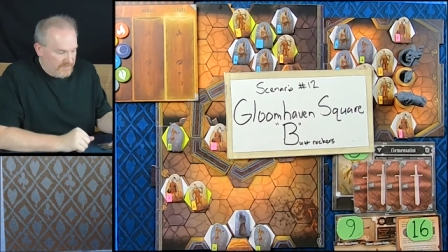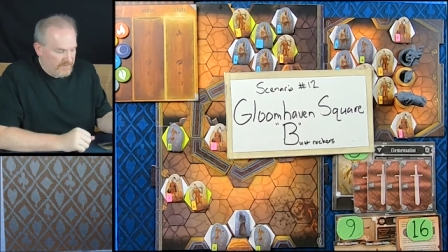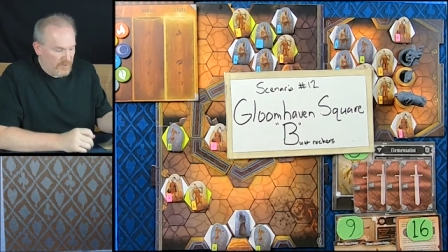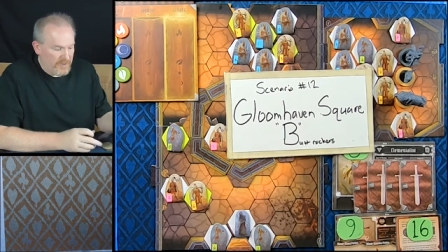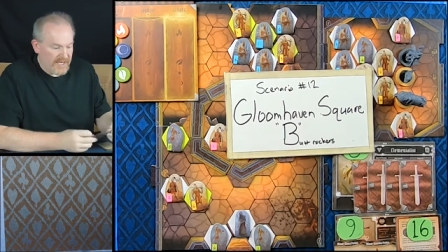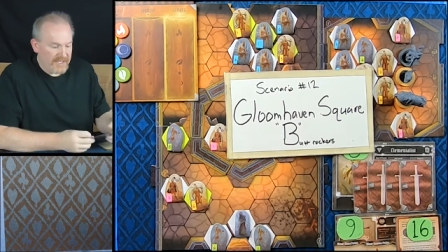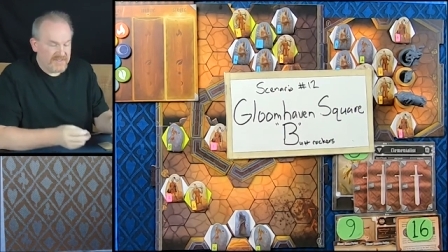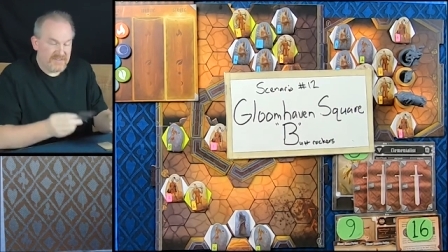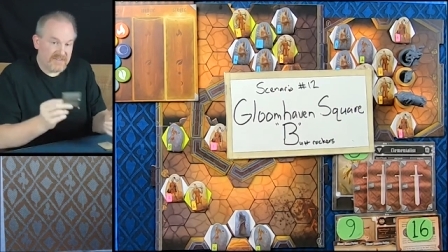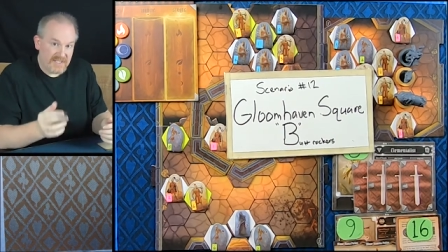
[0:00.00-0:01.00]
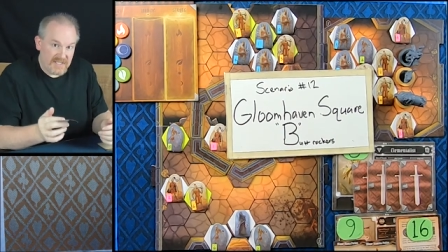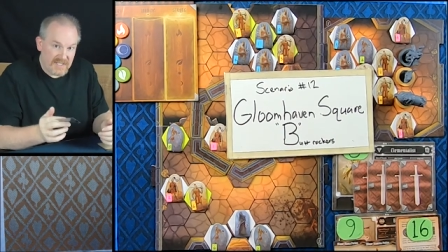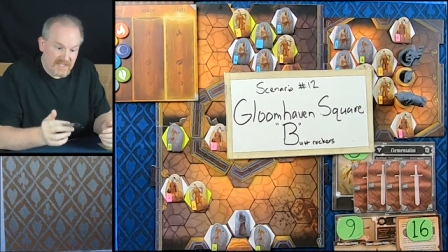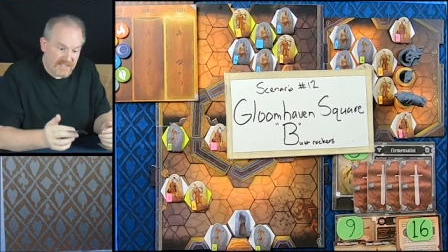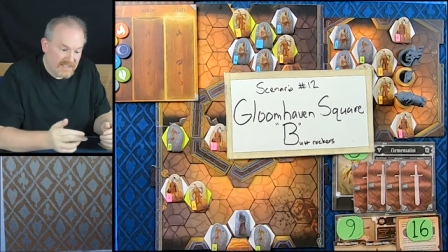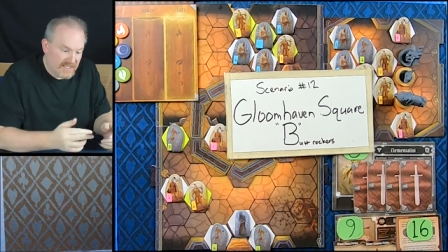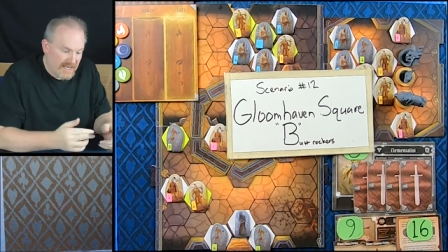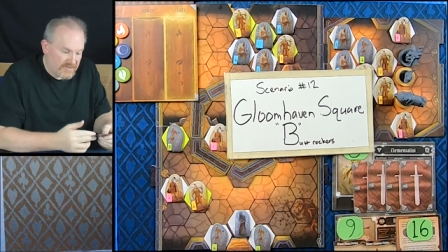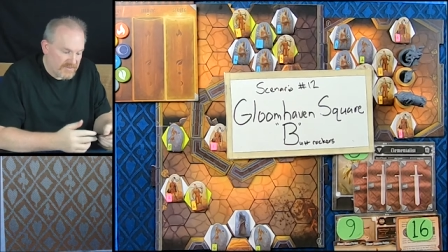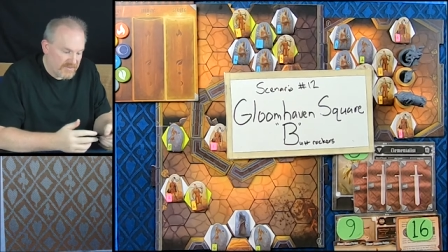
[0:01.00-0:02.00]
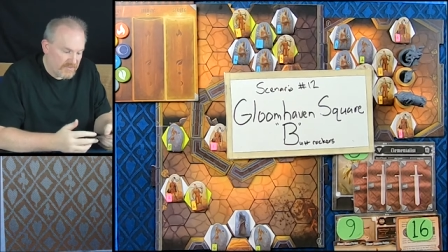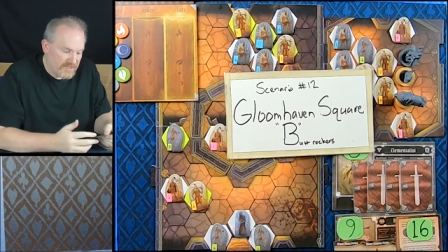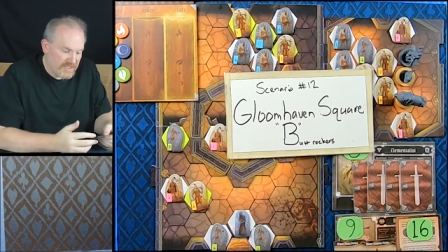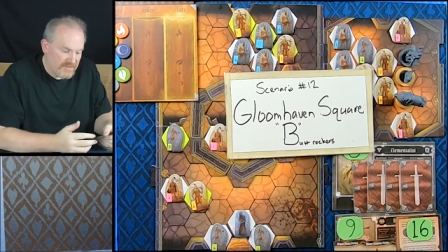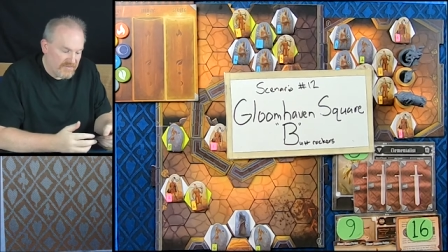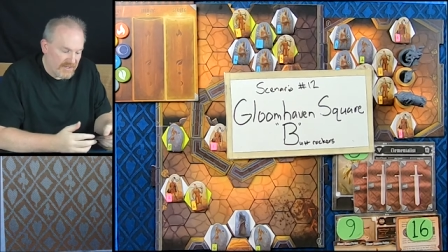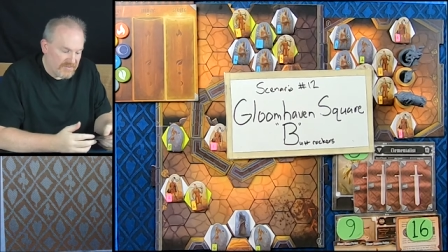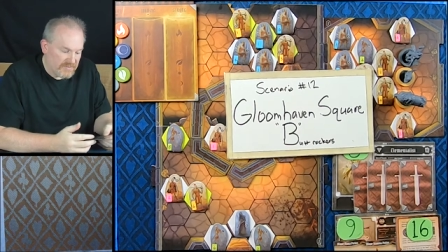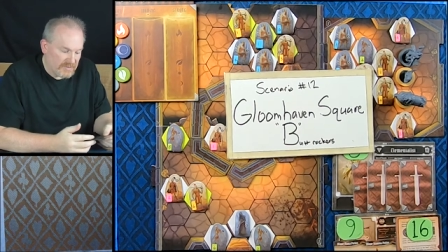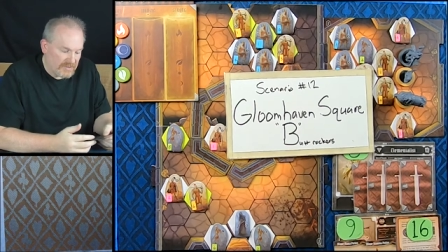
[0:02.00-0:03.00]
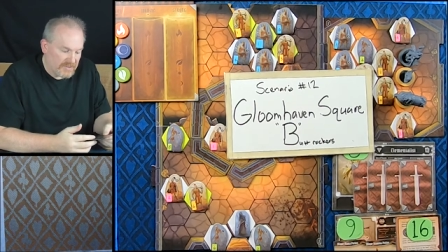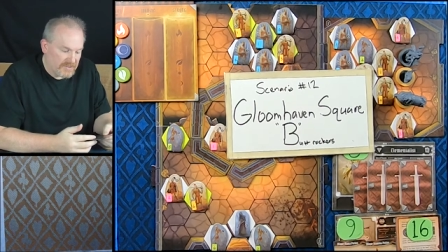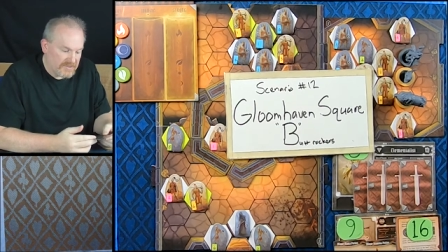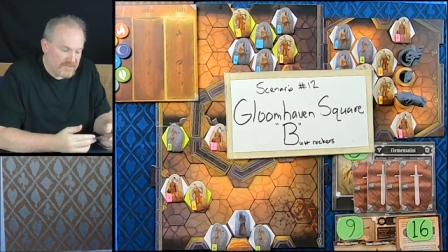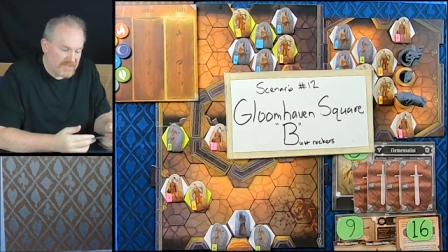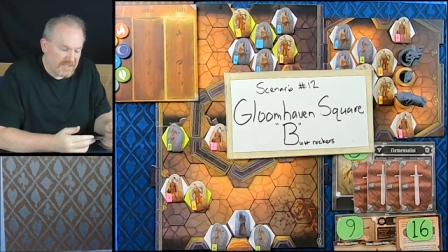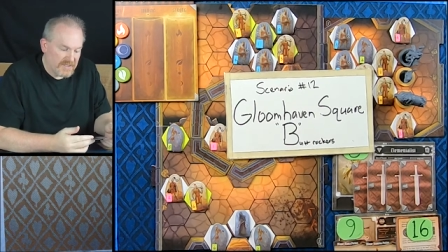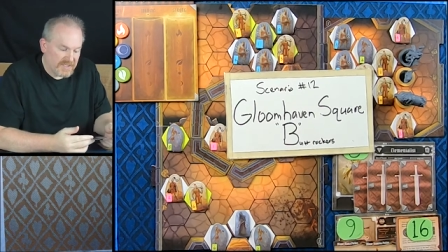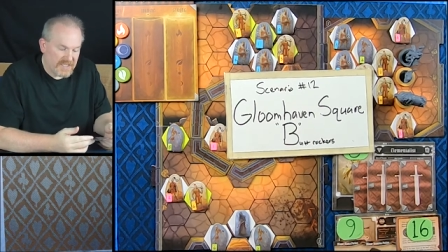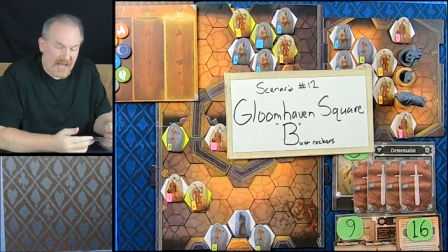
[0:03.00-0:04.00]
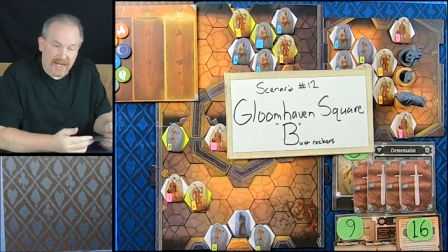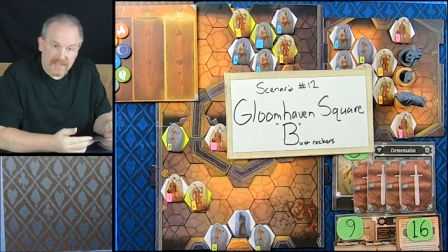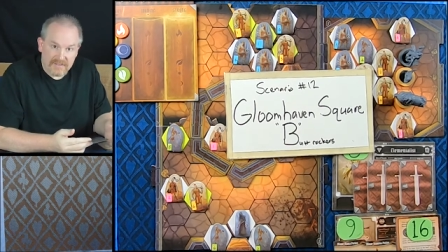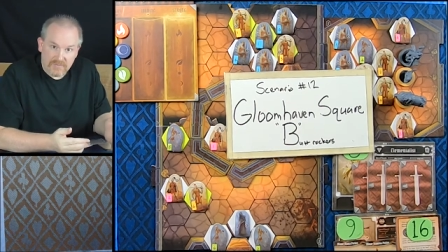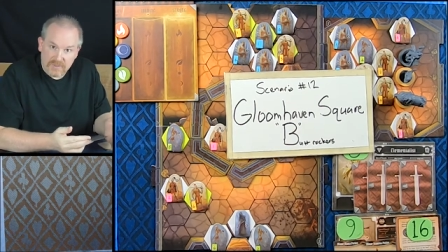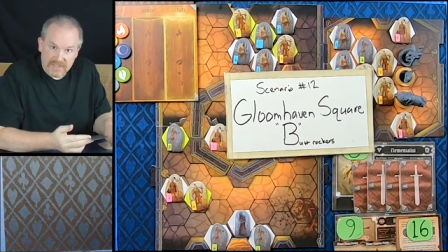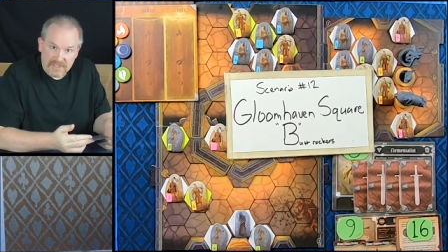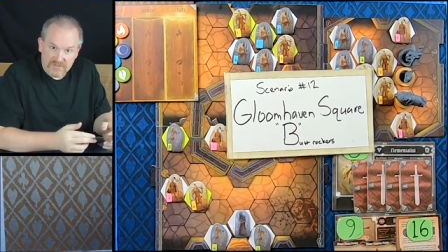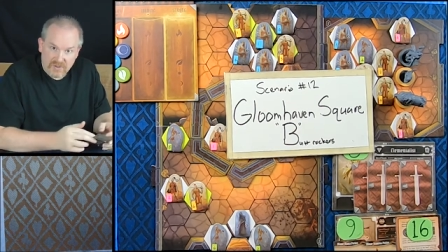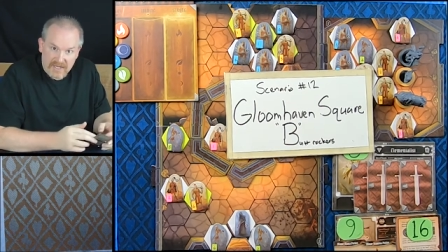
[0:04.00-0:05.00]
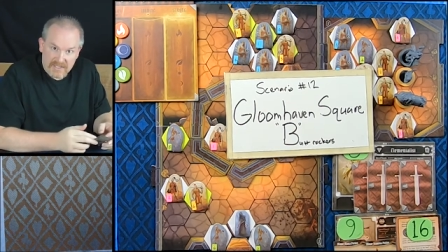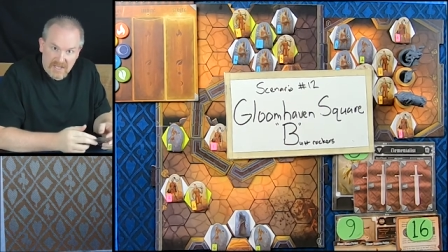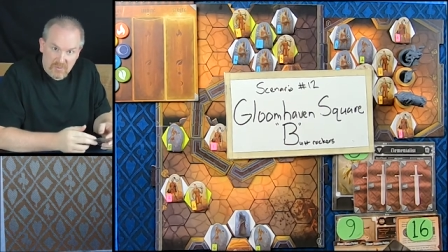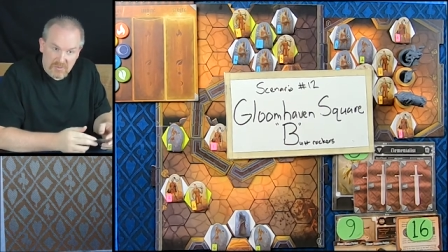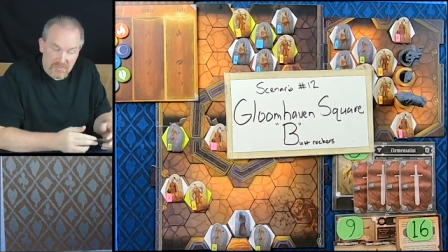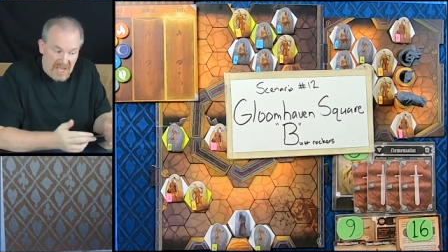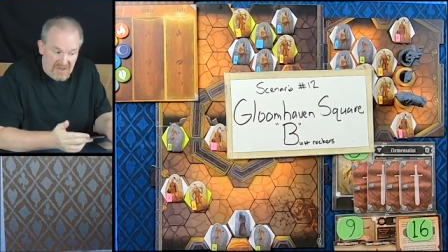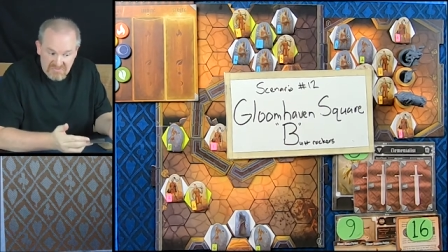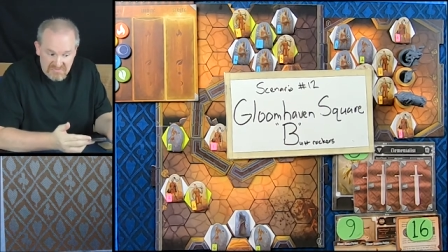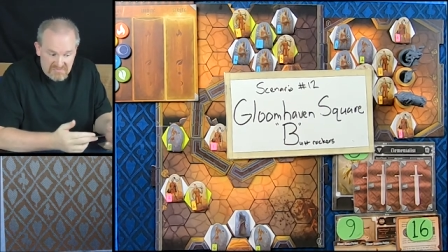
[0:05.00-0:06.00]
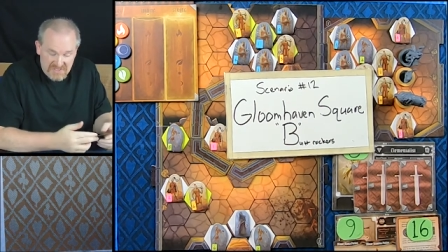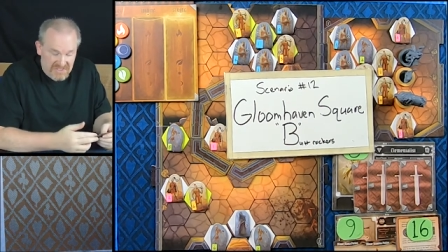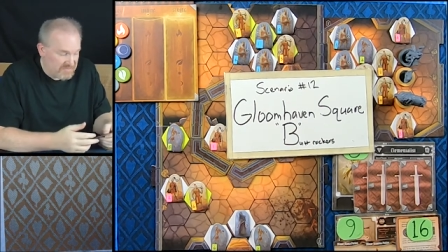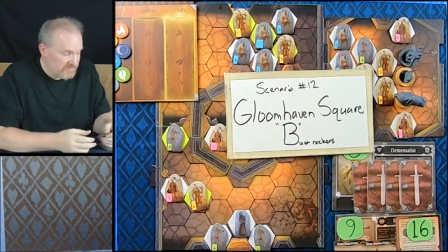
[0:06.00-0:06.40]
For a city encounter, we found some lurkers sitting on a dock and we tried to help them out. Didn't